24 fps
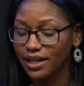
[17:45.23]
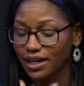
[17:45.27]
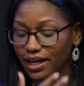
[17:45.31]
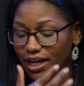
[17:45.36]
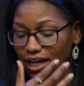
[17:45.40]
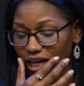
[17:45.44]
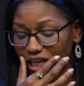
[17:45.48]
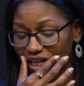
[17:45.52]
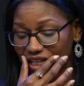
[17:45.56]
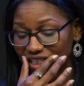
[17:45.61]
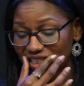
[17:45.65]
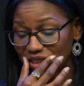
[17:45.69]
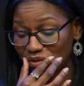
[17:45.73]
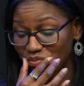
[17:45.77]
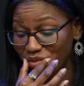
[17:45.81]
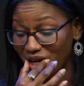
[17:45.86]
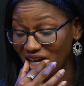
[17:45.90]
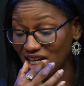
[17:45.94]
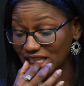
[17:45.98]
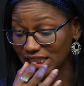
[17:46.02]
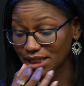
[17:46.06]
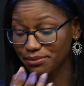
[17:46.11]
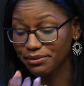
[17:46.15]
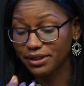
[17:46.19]
And it's
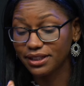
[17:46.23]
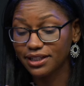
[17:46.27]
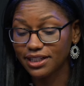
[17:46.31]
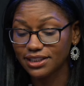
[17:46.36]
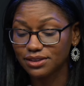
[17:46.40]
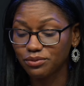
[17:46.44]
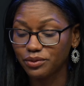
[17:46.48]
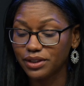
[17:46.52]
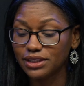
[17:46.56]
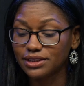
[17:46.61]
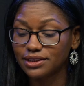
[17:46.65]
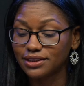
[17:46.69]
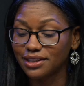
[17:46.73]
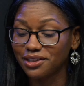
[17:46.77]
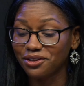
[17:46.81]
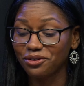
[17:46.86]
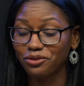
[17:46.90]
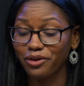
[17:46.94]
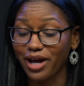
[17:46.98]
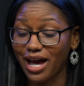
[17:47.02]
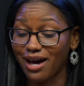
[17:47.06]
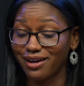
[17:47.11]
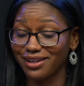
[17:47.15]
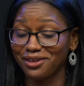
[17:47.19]
amazing because we sit
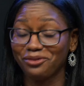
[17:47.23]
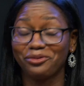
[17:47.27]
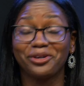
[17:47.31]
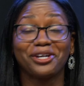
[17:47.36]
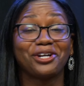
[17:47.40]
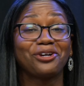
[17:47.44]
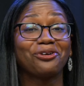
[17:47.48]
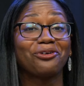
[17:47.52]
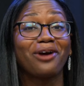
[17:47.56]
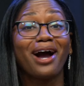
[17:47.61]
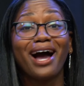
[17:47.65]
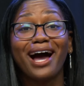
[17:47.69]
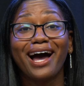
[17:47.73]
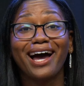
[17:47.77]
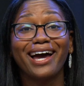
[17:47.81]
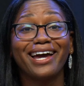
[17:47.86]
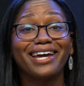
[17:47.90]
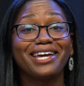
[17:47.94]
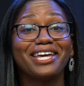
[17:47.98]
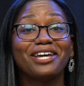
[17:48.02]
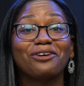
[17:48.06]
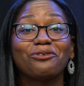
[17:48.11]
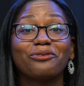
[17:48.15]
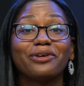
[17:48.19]
around and we cry
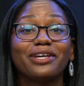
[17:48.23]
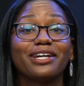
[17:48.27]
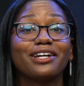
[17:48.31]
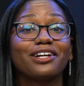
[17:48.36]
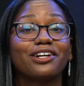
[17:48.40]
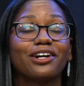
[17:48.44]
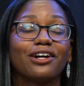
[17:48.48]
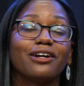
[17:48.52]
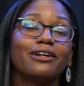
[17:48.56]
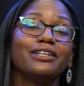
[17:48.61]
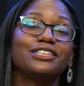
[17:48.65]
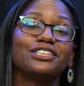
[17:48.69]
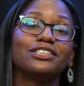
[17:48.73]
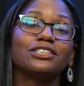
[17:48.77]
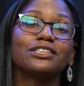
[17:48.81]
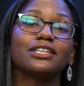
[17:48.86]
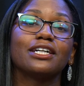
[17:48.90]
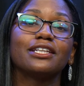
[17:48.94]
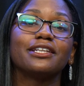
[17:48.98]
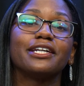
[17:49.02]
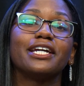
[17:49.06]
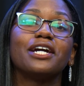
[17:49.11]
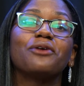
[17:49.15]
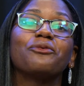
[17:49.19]
and we encourage each
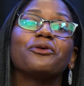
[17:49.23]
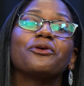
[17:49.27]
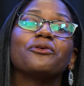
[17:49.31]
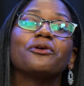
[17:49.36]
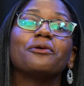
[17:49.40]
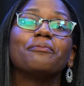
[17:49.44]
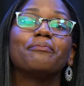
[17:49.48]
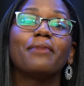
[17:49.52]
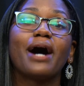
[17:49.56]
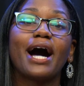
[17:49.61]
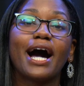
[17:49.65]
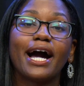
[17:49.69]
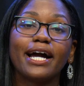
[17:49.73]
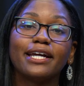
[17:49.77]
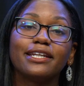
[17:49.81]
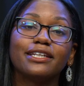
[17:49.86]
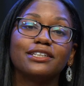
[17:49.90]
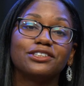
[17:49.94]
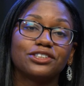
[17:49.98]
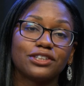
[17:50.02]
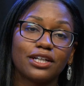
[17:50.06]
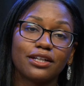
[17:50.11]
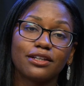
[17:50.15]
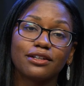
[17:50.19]
other and we remind
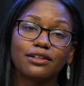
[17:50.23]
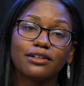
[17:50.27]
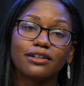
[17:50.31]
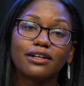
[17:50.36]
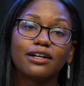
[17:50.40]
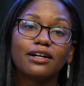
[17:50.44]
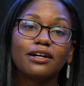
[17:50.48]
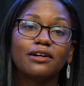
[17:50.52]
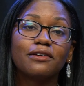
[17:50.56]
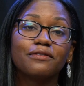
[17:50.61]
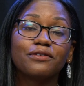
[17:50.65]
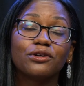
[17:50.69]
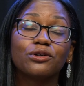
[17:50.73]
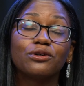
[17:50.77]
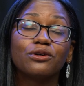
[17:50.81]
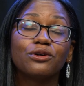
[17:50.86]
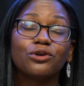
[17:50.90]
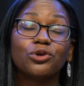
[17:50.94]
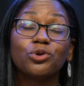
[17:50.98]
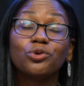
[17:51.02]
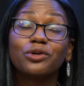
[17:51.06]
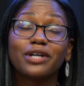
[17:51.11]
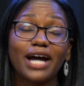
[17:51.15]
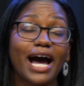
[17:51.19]
each other of
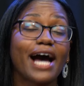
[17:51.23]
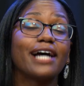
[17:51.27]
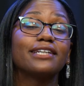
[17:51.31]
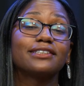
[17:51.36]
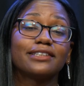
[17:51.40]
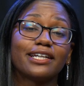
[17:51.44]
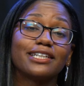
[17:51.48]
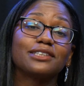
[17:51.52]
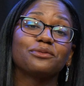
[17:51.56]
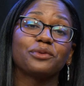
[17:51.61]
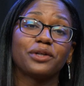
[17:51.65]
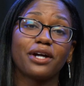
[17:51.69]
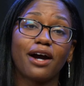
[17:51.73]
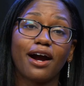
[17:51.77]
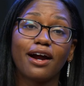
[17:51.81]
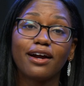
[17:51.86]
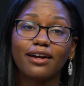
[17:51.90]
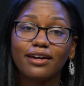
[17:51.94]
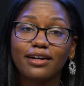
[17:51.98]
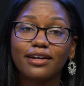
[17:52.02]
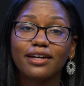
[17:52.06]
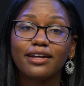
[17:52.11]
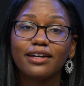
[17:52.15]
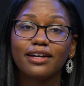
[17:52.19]
who God says we are.
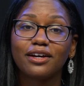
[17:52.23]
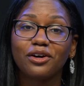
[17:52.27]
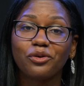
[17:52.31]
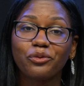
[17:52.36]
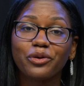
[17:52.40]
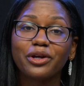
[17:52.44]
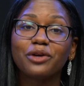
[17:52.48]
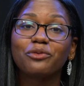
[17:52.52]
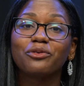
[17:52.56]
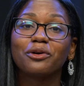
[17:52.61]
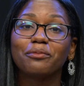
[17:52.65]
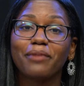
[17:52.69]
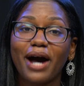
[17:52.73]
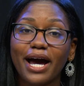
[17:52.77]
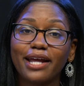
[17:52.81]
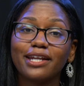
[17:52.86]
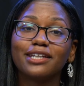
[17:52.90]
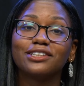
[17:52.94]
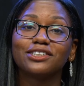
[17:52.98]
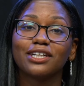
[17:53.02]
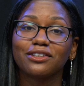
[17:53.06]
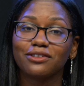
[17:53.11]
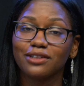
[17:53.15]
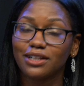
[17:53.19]
We remind
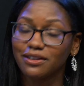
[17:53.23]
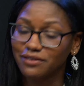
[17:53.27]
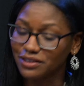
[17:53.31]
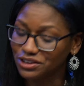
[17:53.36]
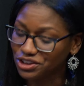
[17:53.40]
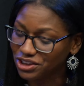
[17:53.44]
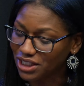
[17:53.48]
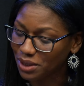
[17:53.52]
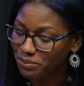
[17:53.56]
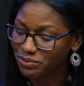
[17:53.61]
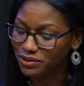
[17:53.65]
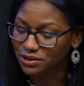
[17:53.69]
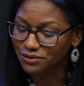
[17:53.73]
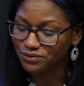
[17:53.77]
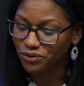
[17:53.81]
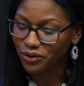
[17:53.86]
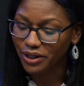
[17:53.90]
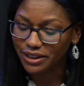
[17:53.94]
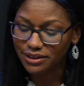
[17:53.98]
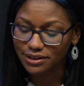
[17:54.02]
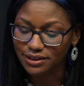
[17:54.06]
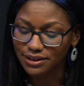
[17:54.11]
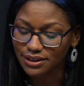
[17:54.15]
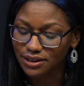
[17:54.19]
each other of the shepherd's
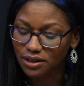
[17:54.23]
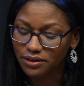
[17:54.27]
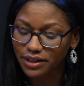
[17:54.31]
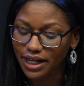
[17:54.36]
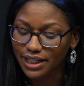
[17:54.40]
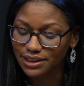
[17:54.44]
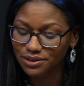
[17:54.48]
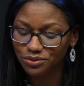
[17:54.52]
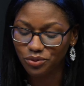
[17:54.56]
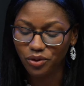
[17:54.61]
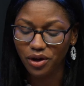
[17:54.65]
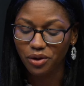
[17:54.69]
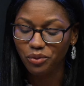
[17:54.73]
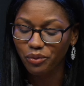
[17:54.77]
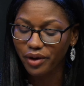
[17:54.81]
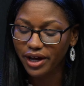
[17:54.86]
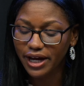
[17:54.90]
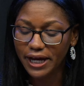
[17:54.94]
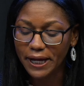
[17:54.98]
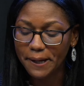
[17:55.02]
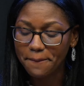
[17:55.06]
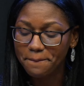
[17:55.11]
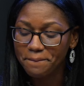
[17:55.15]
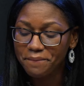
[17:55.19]
voice. And so that's one
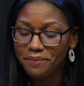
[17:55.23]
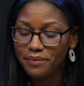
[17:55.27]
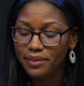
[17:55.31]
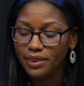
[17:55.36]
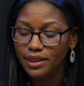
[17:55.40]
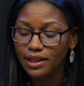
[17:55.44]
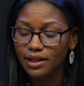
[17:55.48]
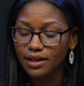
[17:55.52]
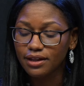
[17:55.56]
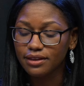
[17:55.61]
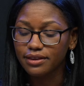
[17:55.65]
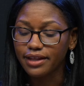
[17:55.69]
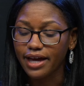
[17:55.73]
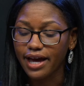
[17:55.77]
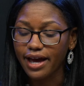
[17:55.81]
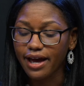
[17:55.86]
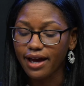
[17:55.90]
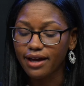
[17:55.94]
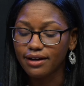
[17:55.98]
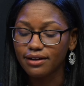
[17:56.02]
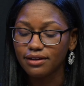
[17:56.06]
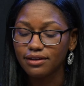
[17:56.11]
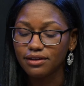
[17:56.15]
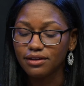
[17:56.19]
way
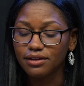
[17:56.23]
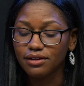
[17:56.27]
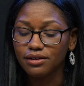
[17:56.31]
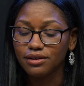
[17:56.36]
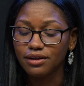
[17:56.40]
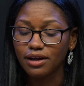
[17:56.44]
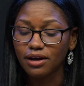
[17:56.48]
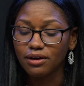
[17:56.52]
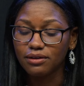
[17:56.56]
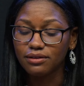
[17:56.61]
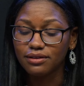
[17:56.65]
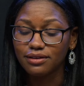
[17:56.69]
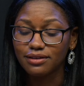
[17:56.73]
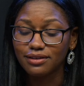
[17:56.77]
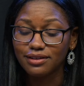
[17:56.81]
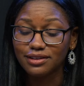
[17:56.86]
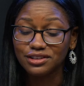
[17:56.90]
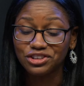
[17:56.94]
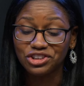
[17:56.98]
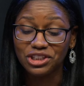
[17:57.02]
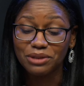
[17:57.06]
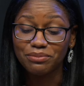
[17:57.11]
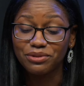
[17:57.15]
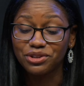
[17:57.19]
that, you know, the
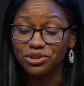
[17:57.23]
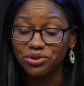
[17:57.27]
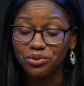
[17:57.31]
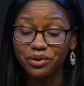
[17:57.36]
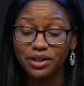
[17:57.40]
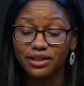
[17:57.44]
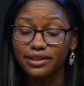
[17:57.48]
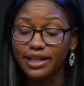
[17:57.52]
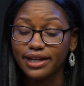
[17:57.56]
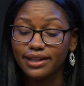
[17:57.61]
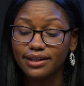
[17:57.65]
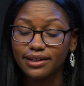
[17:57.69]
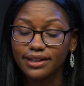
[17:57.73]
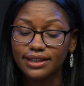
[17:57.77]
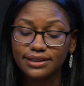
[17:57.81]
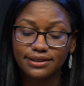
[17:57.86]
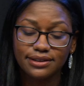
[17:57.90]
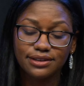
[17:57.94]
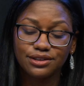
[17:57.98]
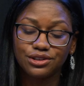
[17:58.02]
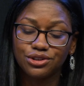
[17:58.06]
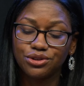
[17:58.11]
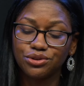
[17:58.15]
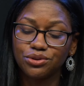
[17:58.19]
sheep do it. They
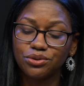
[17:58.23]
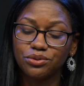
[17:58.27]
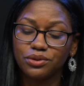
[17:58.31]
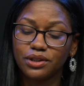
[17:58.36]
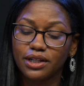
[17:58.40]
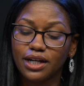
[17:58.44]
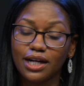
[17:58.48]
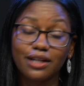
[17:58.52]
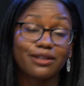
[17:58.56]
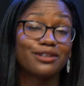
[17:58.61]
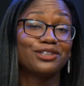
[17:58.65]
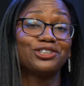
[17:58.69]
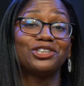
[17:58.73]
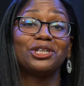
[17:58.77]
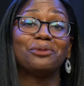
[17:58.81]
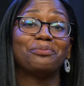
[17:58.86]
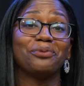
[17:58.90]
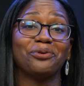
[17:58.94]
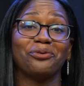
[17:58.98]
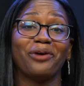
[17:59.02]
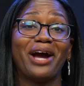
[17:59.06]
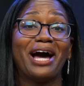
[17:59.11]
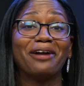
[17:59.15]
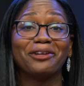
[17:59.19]
listen to the other sheep
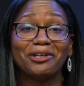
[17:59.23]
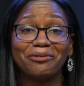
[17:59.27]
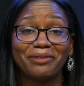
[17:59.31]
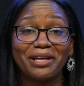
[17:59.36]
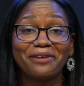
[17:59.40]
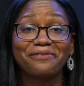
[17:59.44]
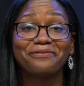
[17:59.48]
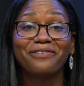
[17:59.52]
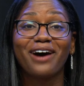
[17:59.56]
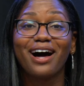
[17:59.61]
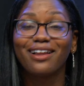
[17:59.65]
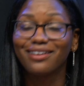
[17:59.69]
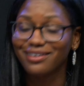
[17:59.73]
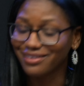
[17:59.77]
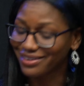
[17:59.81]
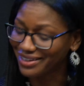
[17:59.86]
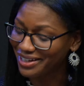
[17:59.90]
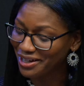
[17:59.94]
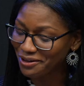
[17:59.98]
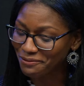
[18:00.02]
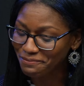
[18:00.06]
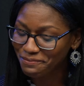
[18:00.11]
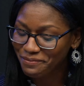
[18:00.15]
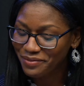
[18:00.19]
around them, they follow
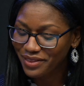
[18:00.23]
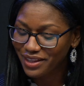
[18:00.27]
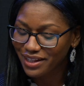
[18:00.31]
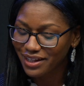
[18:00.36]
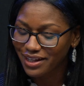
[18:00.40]
them.